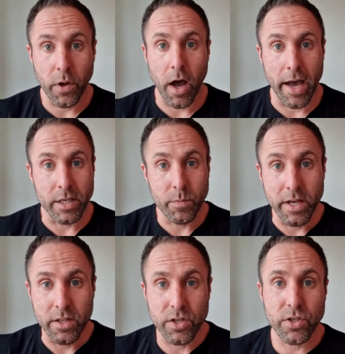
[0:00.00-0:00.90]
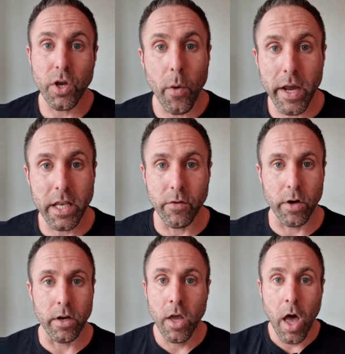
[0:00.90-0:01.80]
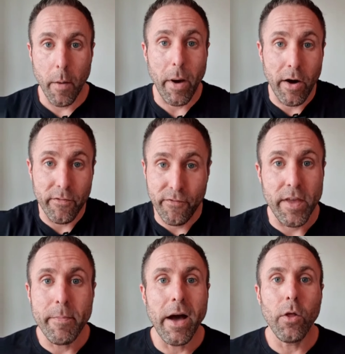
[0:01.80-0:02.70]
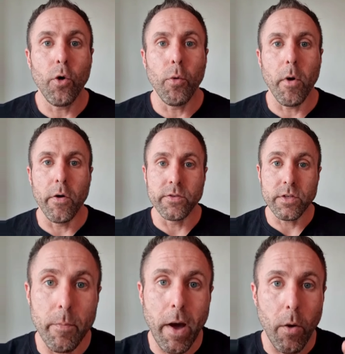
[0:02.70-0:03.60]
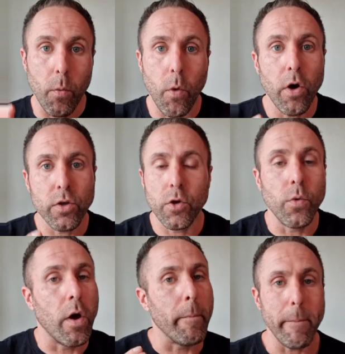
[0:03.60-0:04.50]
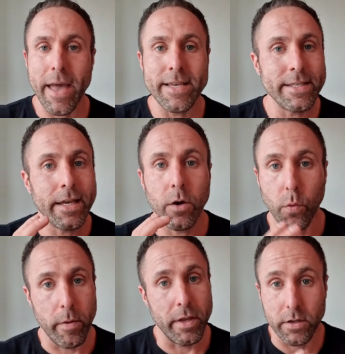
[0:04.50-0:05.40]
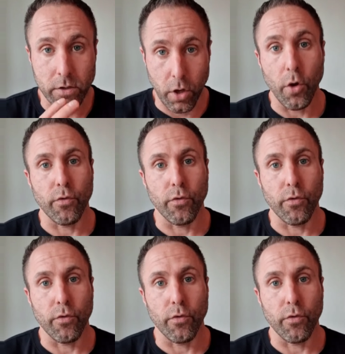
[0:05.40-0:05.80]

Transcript: guys being so ignorant about female hormones, about what you amazing women go